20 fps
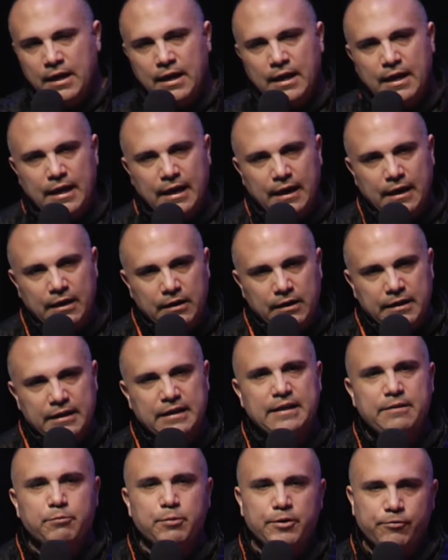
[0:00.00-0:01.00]
And
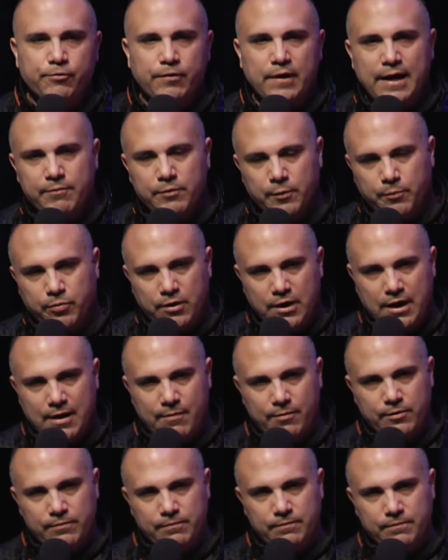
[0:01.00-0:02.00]
he reframed the problem.